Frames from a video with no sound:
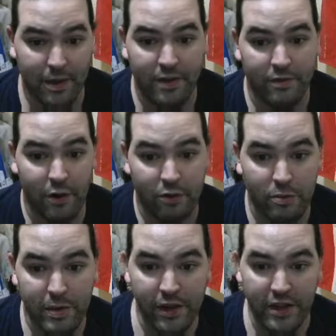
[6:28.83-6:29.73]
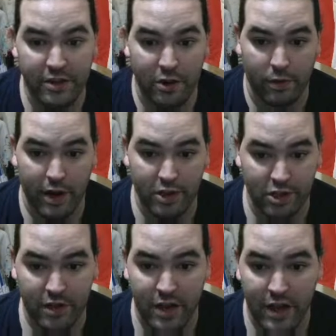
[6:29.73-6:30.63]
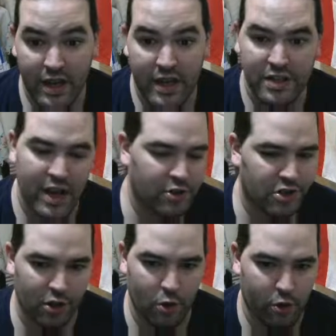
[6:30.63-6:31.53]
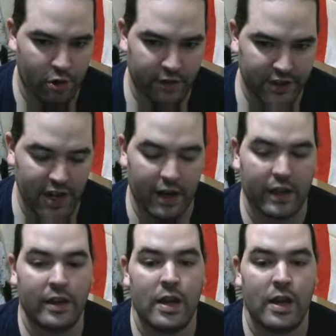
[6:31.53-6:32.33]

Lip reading: invulnerability duration is now just 1/4 of a second.